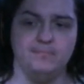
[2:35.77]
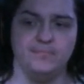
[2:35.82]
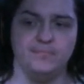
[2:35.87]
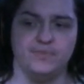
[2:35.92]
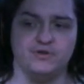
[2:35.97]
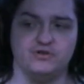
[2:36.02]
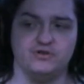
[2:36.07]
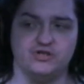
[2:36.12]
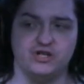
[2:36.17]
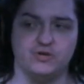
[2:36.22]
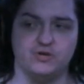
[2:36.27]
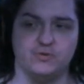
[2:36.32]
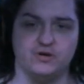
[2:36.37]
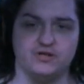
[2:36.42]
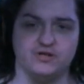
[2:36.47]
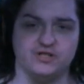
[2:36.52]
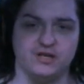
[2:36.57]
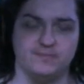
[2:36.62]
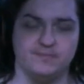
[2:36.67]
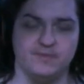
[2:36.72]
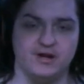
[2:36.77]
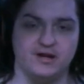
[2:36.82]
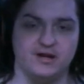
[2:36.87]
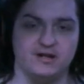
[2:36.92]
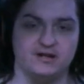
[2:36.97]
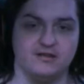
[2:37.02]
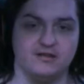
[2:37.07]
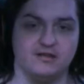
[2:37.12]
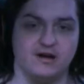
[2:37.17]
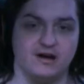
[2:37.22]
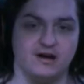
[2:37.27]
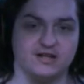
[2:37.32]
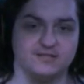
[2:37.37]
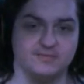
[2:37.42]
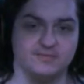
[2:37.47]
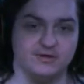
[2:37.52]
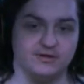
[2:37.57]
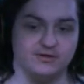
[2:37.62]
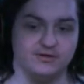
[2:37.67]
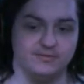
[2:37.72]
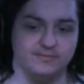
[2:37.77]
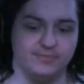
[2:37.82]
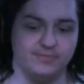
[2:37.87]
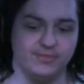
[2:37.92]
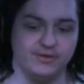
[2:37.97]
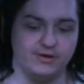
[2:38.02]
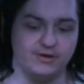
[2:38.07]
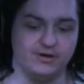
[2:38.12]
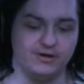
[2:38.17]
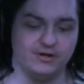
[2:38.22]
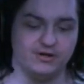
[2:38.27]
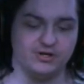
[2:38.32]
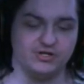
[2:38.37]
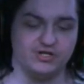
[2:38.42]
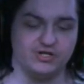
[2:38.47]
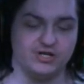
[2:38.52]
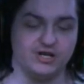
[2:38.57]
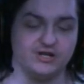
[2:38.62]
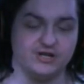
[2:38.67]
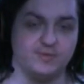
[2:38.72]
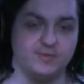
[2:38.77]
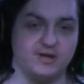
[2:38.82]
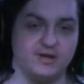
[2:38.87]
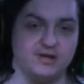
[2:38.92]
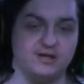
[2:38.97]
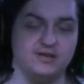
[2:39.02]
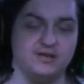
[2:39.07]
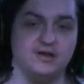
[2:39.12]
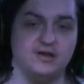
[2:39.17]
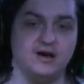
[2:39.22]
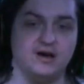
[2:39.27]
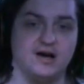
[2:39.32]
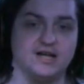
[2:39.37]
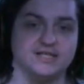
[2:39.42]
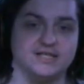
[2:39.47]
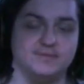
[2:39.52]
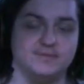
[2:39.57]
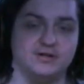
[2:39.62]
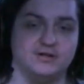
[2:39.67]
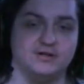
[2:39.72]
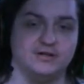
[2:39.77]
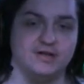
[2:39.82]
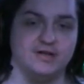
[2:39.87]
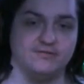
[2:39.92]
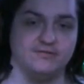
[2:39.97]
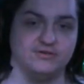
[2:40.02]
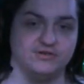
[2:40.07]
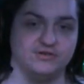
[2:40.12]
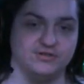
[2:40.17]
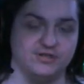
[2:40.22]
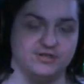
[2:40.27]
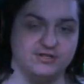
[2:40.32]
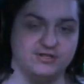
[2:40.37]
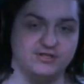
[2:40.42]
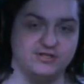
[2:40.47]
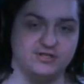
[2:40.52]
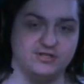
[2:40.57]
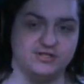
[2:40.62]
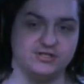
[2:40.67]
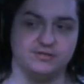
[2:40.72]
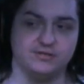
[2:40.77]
she was admitted into the hospital. She has been in the hospital ever since,